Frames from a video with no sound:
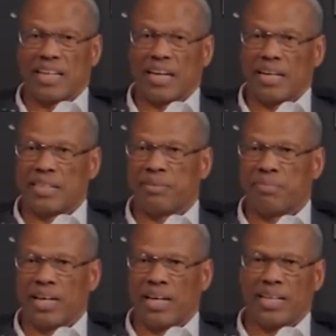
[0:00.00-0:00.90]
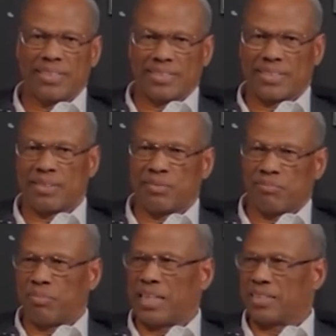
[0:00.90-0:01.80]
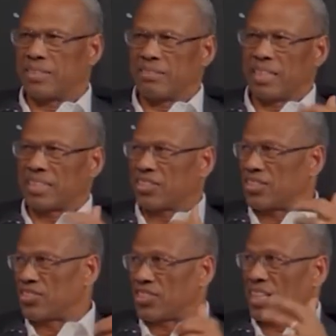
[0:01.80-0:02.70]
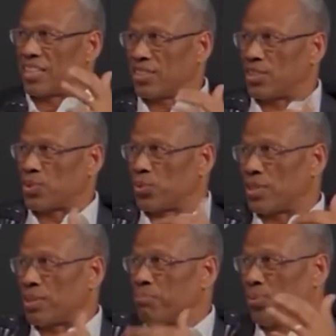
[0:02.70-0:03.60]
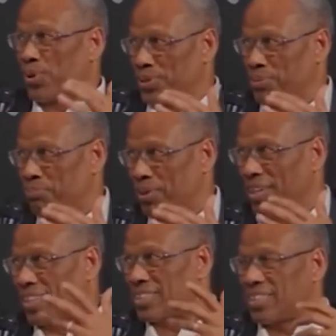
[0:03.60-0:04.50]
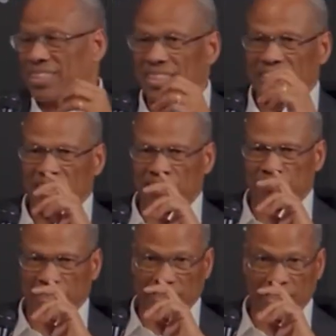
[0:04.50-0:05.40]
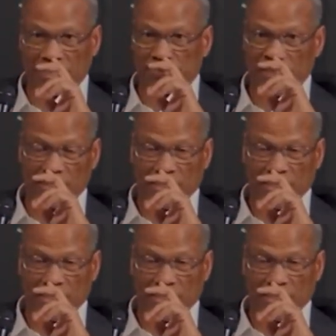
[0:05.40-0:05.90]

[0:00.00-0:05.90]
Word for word: um, and my direction changes were an important part of my game.